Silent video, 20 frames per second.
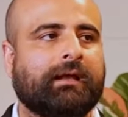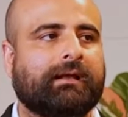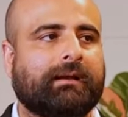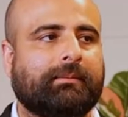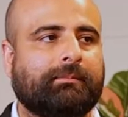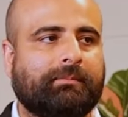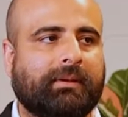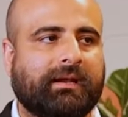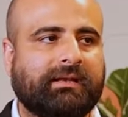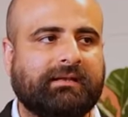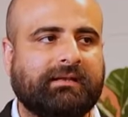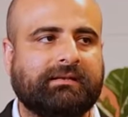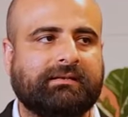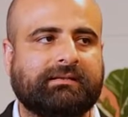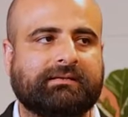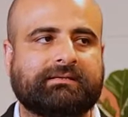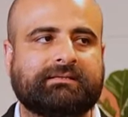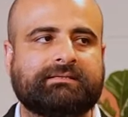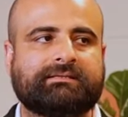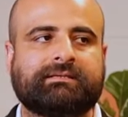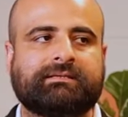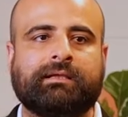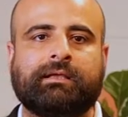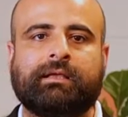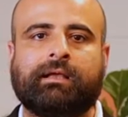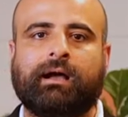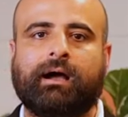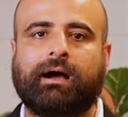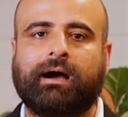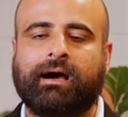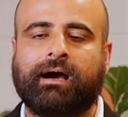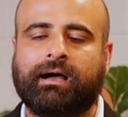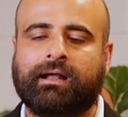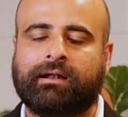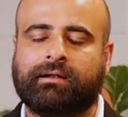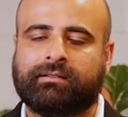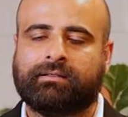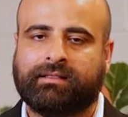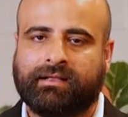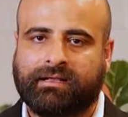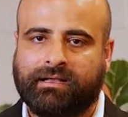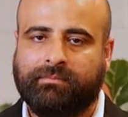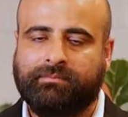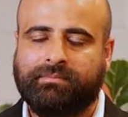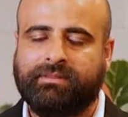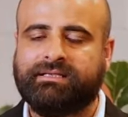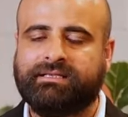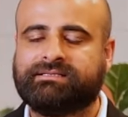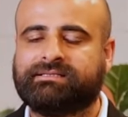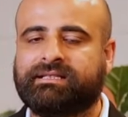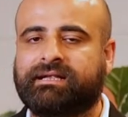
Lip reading: Competitors are the companies